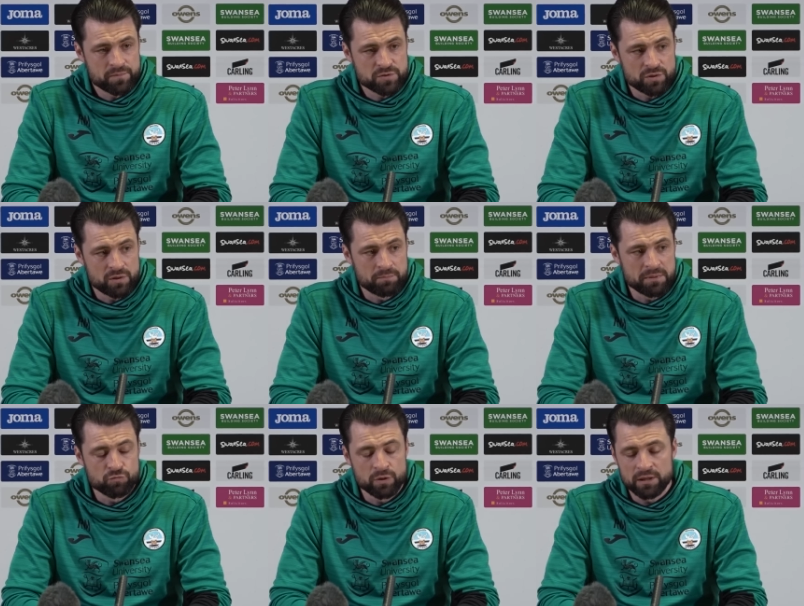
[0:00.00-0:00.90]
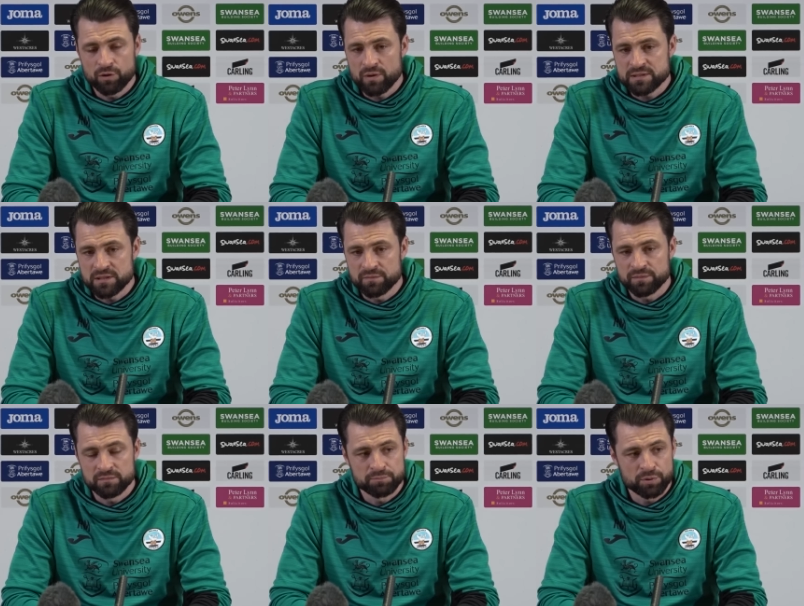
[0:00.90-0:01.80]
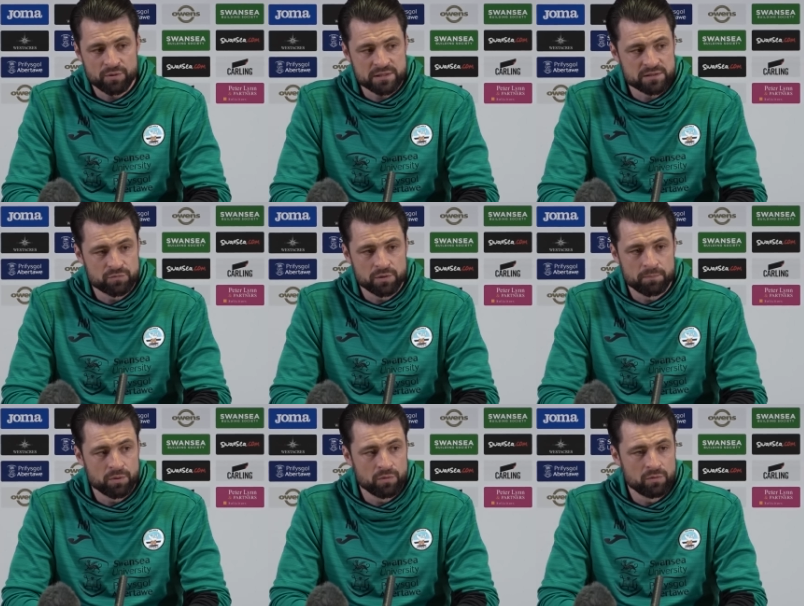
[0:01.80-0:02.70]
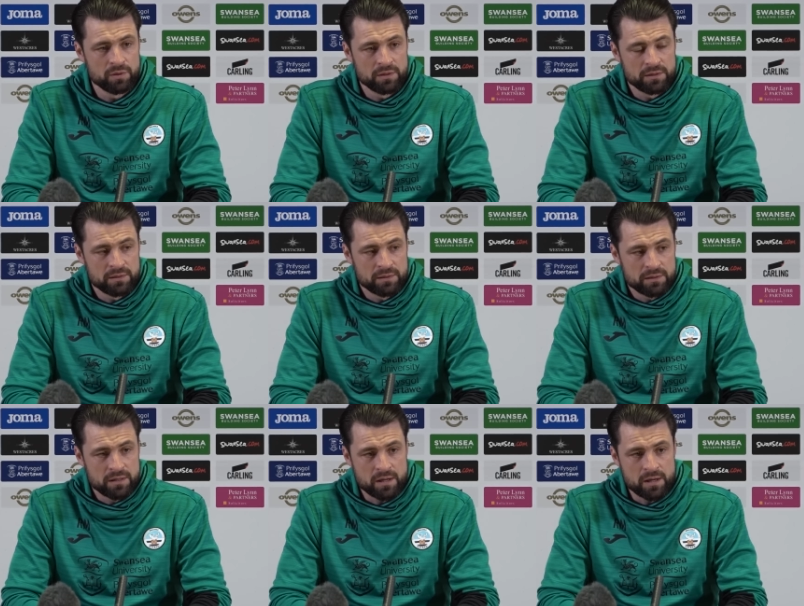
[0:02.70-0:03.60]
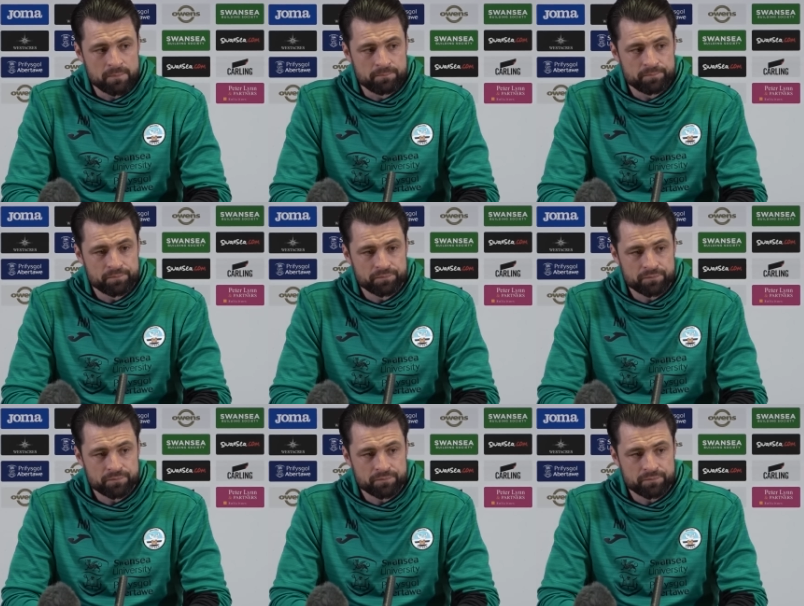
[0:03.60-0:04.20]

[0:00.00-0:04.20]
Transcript: to be really aggressive and progressive with the ball. Um,